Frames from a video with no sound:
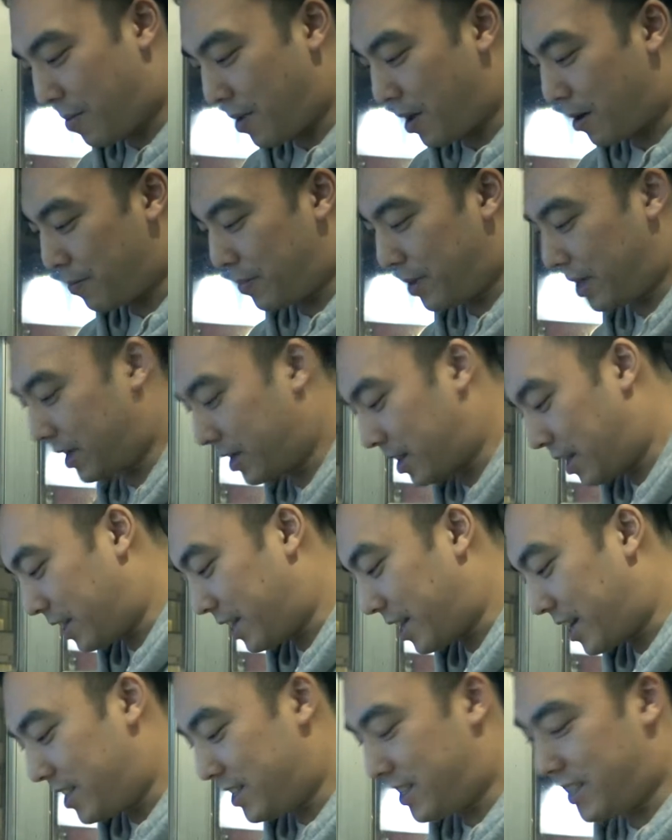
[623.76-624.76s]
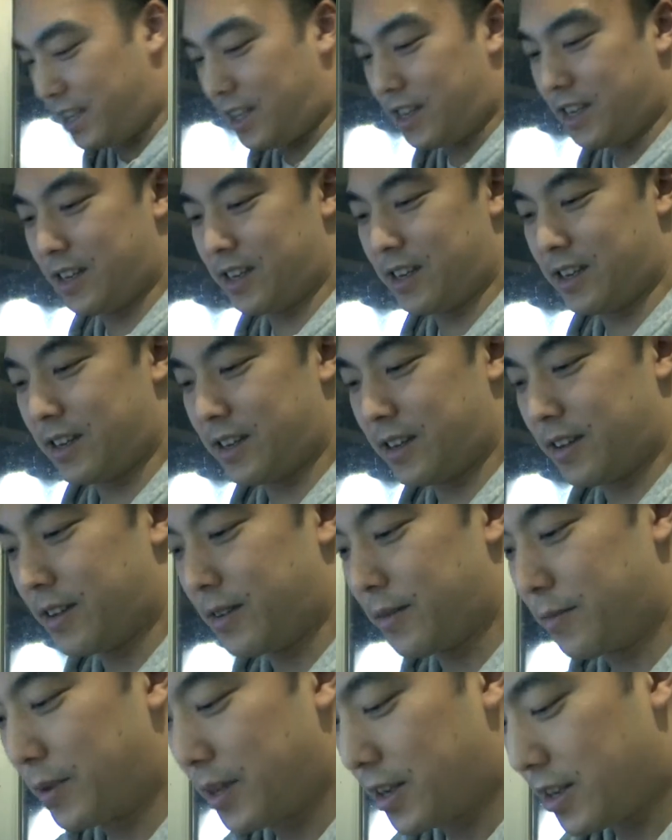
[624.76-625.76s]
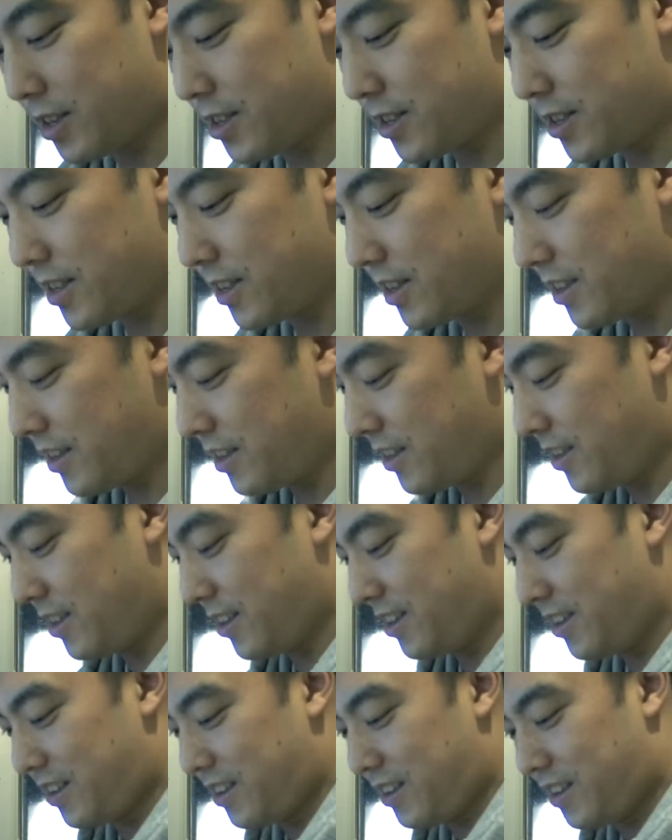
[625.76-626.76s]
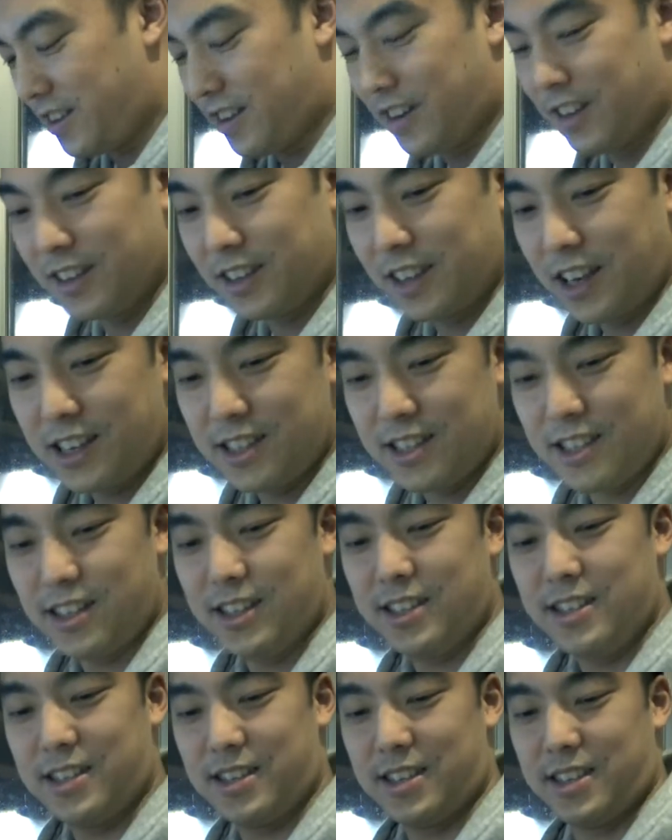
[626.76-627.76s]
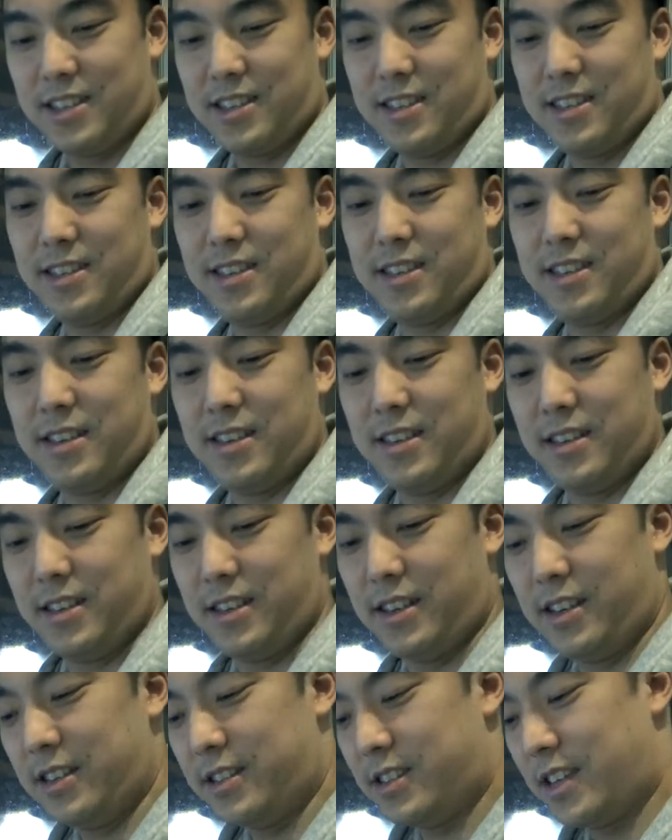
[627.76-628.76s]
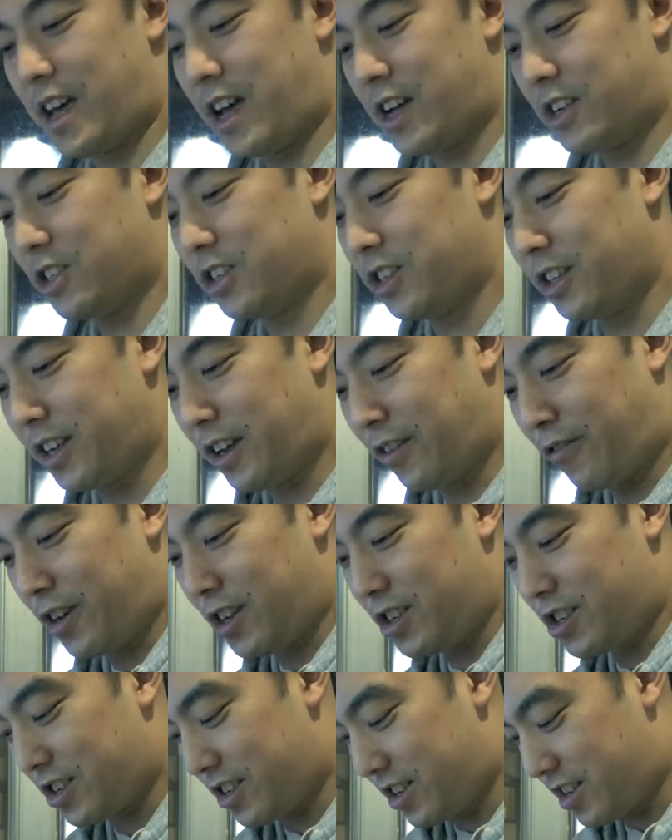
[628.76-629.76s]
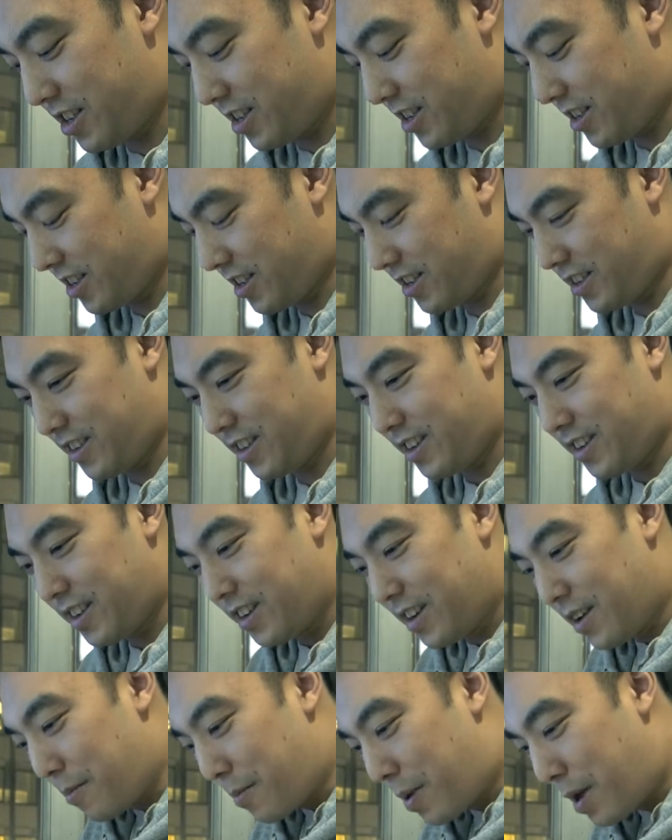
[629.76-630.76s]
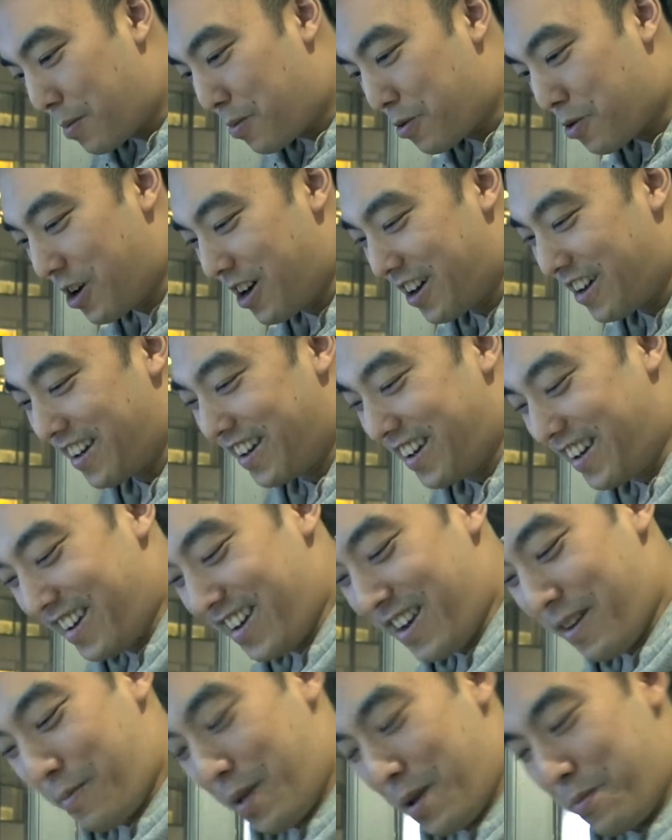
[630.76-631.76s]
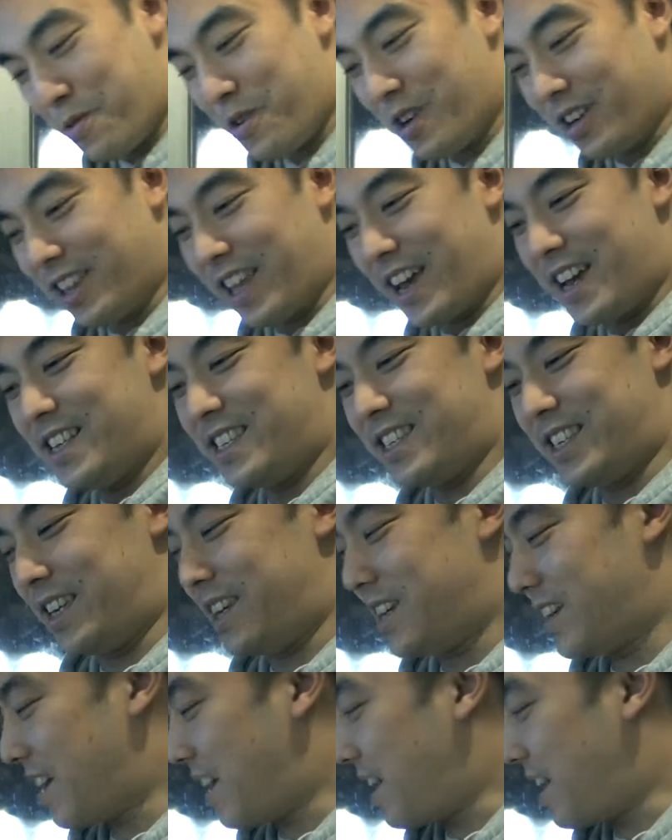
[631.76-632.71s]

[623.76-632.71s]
about being lazy, because laziness is actually a feature. People are lazy,